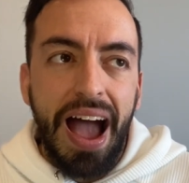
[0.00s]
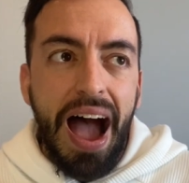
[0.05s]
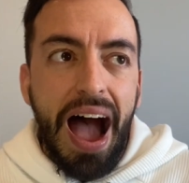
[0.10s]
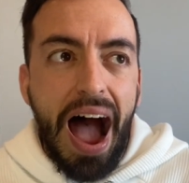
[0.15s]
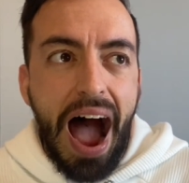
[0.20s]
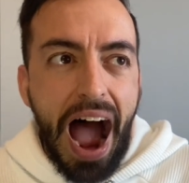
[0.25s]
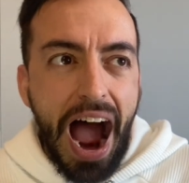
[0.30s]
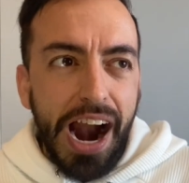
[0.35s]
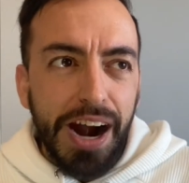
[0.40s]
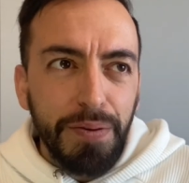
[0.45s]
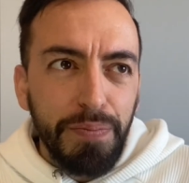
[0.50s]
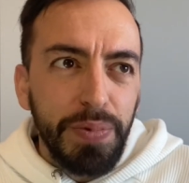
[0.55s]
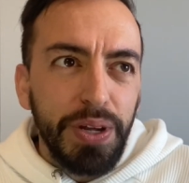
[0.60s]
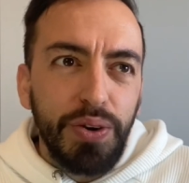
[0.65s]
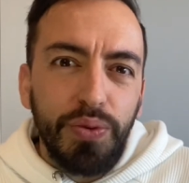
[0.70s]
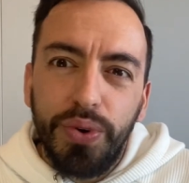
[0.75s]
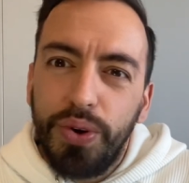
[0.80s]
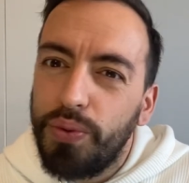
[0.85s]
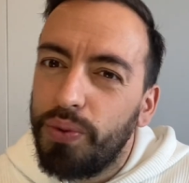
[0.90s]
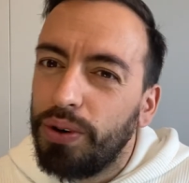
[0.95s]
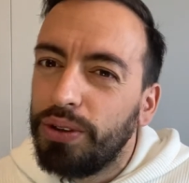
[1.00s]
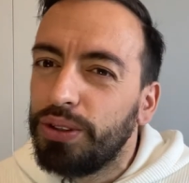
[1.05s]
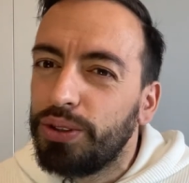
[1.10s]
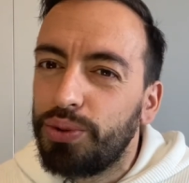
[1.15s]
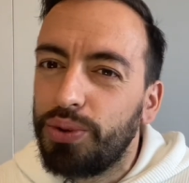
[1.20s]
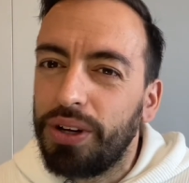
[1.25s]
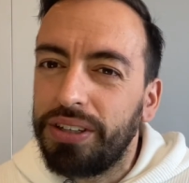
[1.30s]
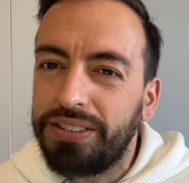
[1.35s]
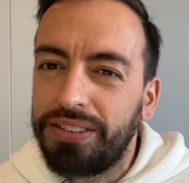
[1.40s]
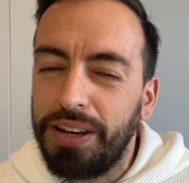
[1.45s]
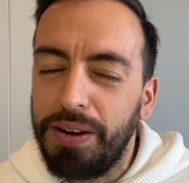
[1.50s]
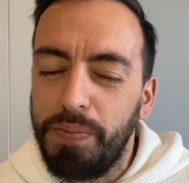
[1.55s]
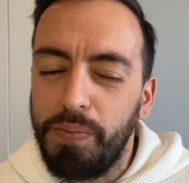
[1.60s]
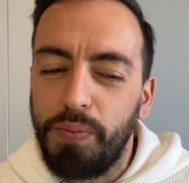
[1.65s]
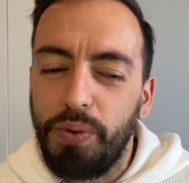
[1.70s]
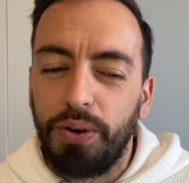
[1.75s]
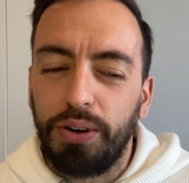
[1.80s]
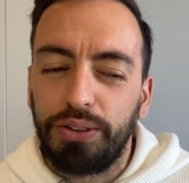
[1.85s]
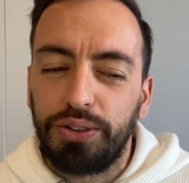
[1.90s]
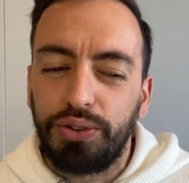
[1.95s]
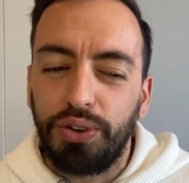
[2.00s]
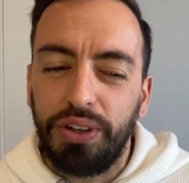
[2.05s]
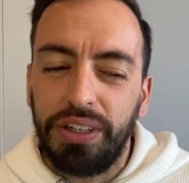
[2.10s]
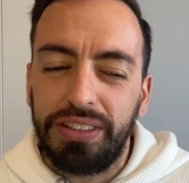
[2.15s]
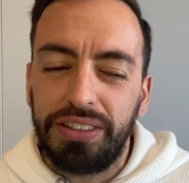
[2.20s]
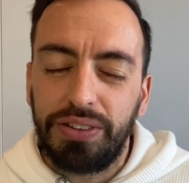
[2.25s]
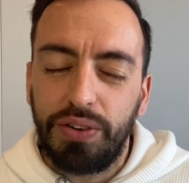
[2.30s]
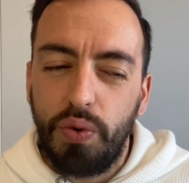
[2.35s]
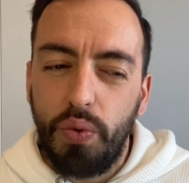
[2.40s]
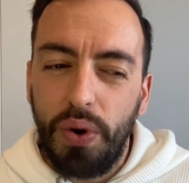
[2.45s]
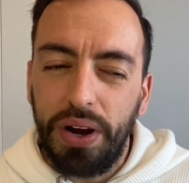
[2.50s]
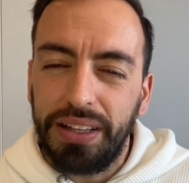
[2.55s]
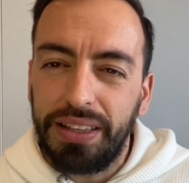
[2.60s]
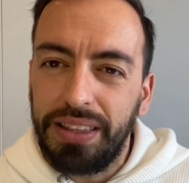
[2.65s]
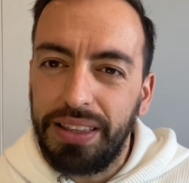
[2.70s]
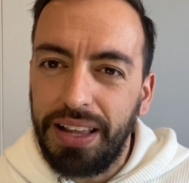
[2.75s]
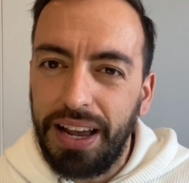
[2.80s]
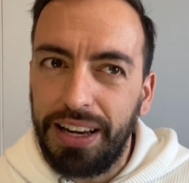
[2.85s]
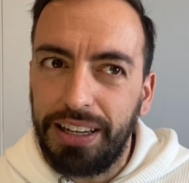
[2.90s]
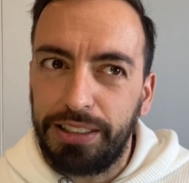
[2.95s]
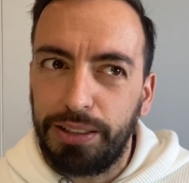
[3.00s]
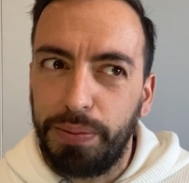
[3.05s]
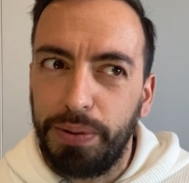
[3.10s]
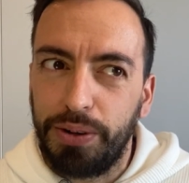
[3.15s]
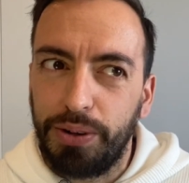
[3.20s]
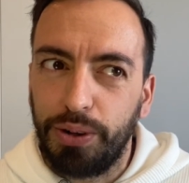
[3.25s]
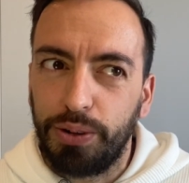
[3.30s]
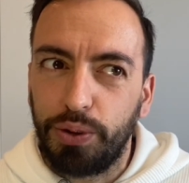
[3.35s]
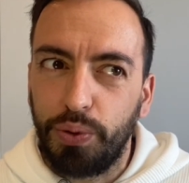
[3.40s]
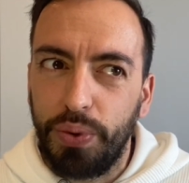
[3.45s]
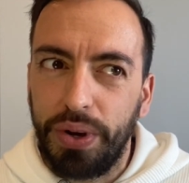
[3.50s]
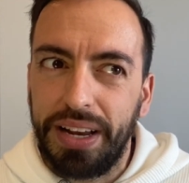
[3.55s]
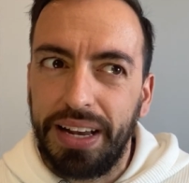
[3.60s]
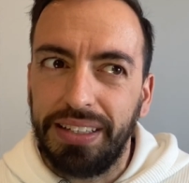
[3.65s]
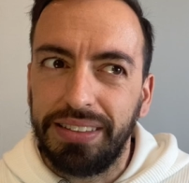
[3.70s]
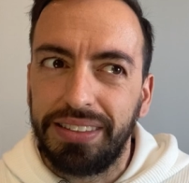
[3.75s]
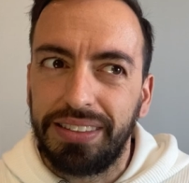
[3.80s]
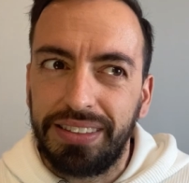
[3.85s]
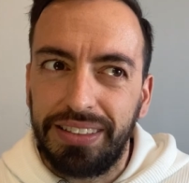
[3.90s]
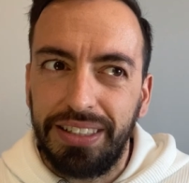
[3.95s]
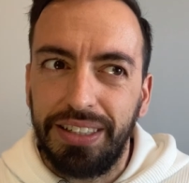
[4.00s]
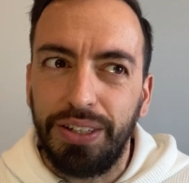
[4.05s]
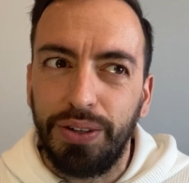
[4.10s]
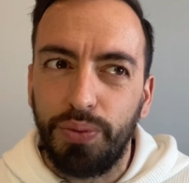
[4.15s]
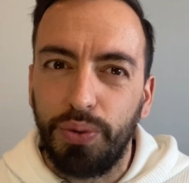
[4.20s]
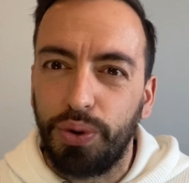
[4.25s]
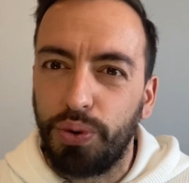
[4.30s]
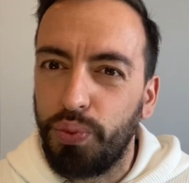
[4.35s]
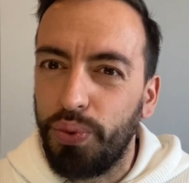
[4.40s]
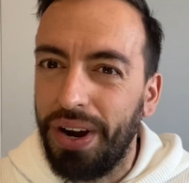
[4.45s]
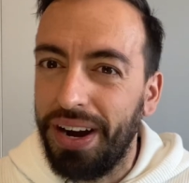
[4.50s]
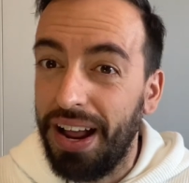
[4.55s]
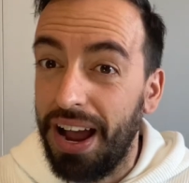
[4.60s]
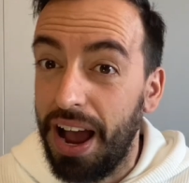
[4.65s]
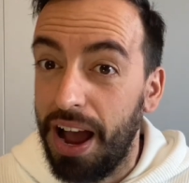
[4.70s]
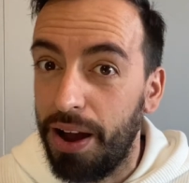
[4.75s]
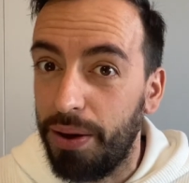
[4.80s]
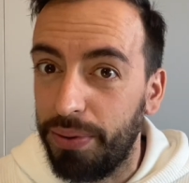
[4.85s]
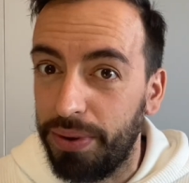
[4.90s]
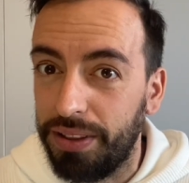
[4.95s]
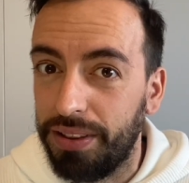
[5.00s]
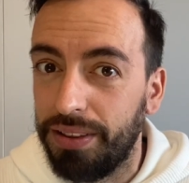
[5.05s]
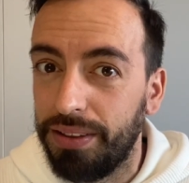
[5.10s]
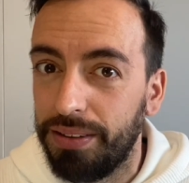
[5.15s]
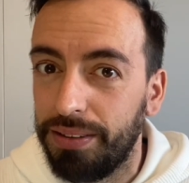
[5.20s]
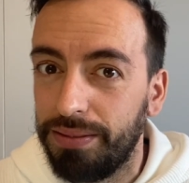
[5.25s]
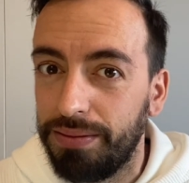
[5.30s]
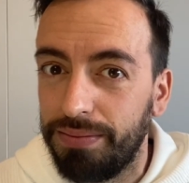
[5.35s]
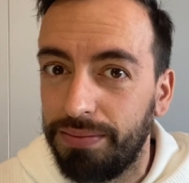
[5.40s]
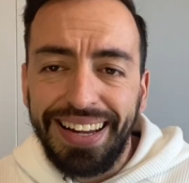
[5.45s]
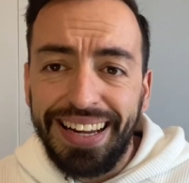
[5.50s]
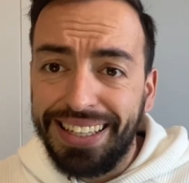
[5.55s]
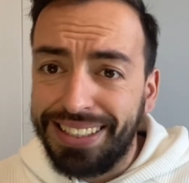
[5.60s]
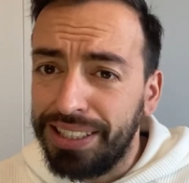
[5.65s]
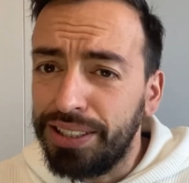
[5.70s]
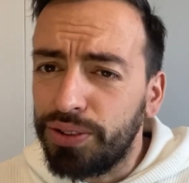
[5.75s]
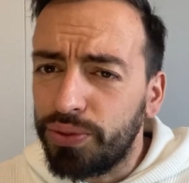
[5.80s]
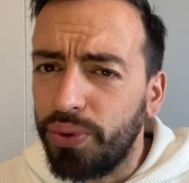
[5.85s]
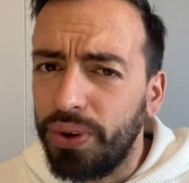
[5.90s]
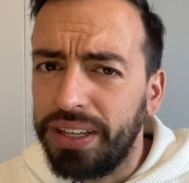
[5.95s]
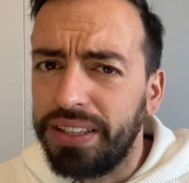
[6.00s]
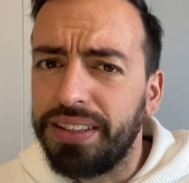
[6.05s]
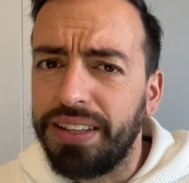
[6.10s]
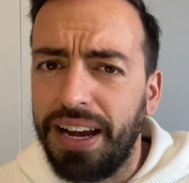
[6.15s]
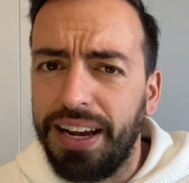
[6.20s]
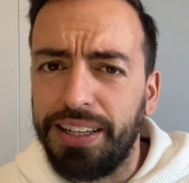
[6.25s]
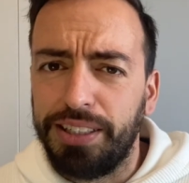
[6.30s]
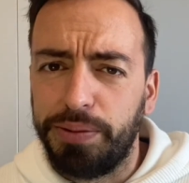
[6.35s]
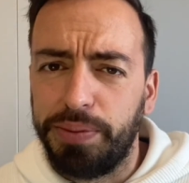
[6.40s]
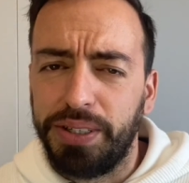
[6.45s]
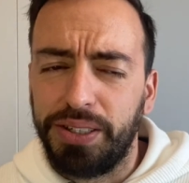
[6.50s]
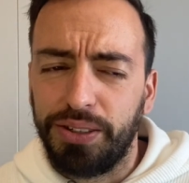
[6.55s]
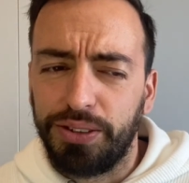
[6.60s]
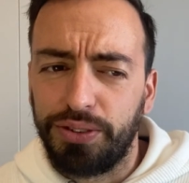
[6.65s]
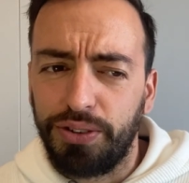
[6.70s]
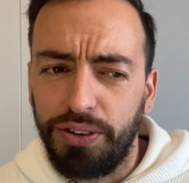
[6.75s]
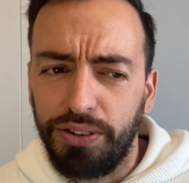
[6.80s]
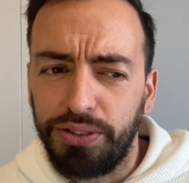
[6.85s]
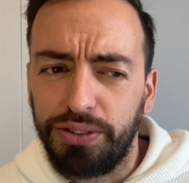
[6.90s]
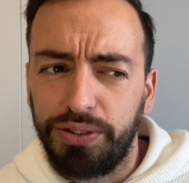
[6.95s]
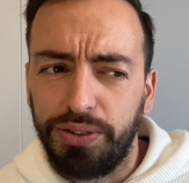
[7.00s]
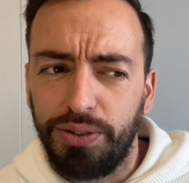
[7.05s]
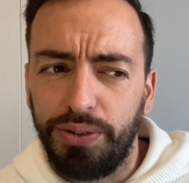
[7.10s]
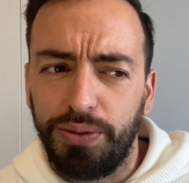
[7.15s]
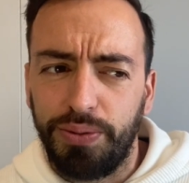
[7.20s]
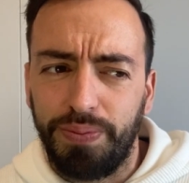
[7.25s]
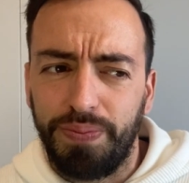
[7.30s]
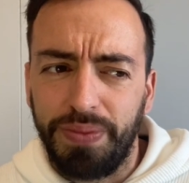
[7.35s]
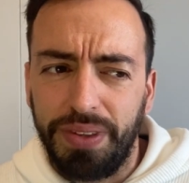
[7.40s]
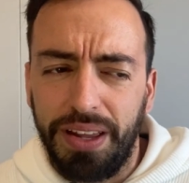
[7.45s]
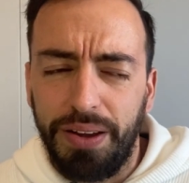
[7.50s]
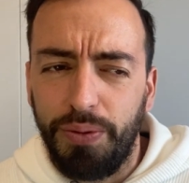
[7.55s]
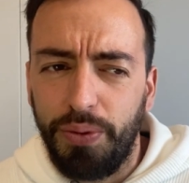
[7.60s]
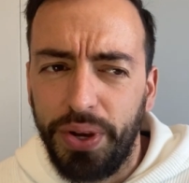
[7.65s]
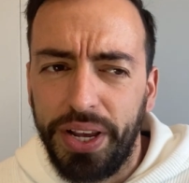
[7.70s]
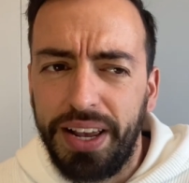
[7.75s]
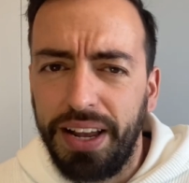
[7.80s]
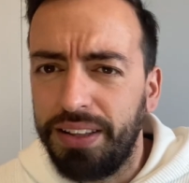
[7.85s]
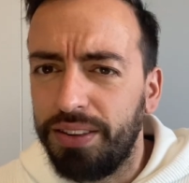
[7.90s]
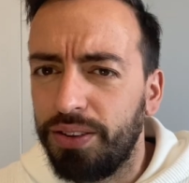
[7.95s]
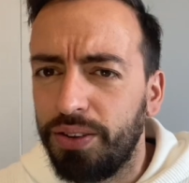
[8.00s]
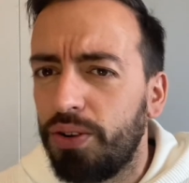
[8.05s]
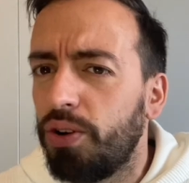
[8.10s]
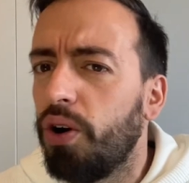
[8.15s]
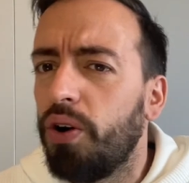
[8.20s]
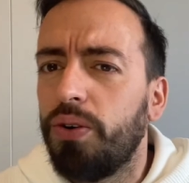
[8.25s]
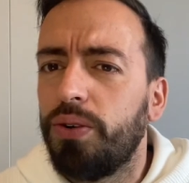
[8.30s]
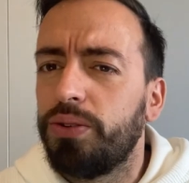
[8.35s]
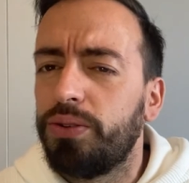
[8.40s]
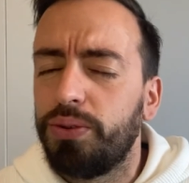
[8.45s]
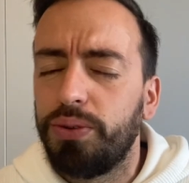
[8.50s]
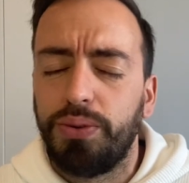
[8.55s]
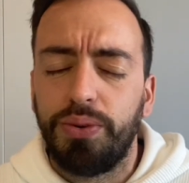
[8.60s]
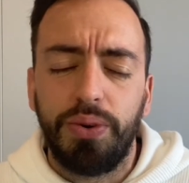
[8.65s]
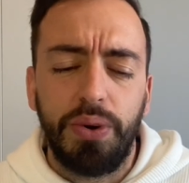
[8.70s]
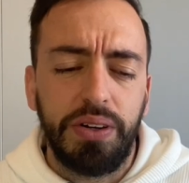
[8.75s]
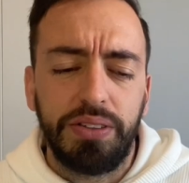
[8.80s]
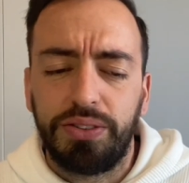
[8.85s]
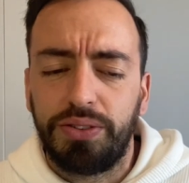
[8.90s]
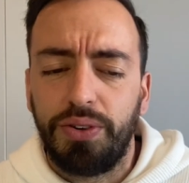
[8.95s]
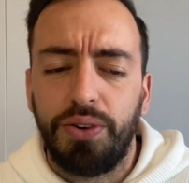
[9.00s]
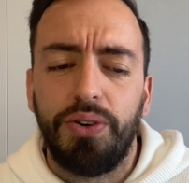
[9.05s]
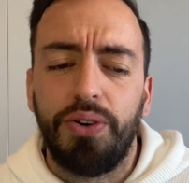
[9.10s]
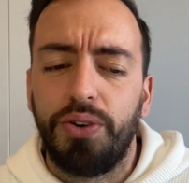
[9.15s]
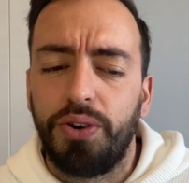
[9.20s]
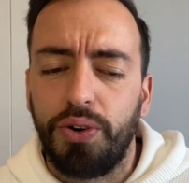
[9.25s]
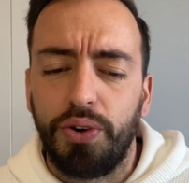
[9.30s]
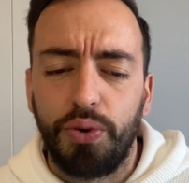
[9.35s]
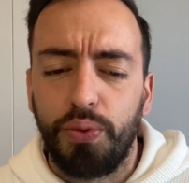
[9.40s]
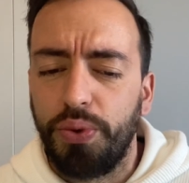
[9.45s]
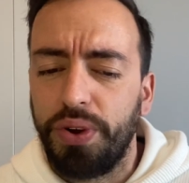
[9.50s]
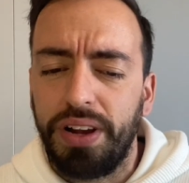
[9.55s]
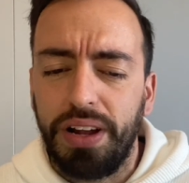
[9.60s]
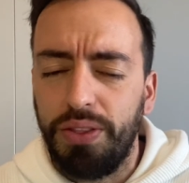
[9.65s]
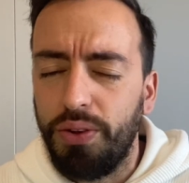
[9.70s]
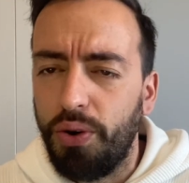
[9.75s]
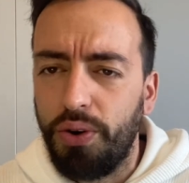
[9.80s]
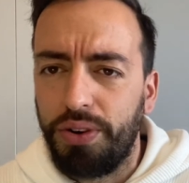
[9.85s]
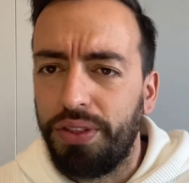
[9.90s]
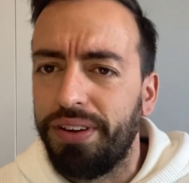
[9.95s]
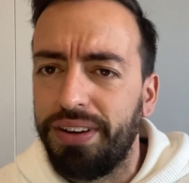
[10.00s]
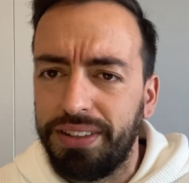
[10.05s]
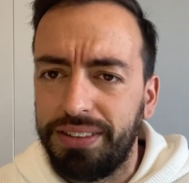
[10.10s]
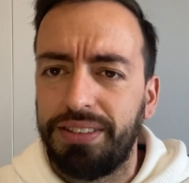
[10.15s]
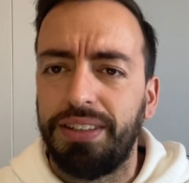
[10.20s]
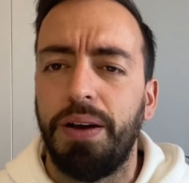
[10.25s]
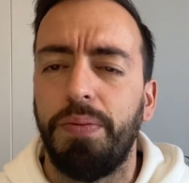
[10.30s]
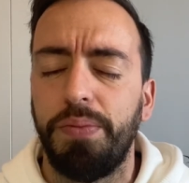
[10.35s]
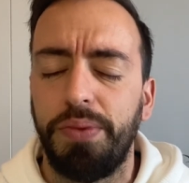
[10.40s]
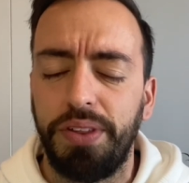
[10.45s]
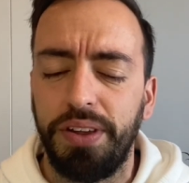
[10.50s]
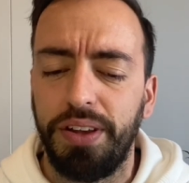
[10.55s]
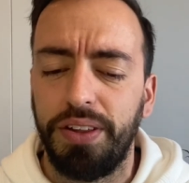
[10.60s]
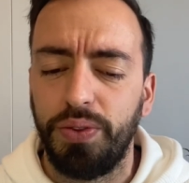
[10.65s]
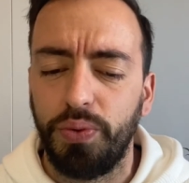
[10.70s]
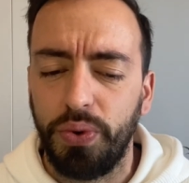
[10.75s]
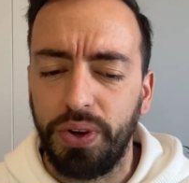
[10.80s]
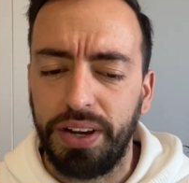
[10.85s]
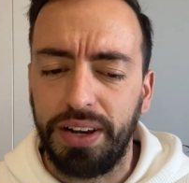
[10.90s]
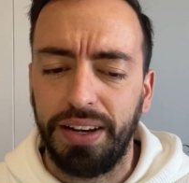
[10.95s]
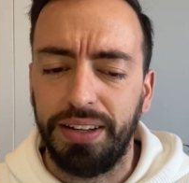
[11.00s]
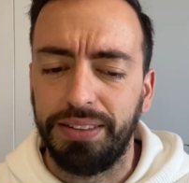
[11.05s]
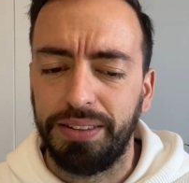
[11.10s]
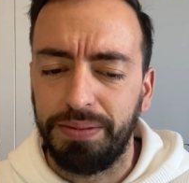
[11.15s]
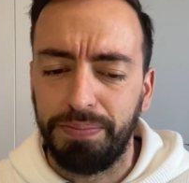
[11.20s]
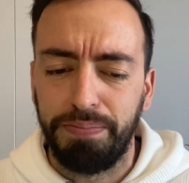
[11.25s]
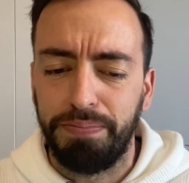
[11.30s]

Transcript: army we want to assemble. So it's quite nice because we can see what we're having. It is quite nice because also we can go to a store or we can order something, we can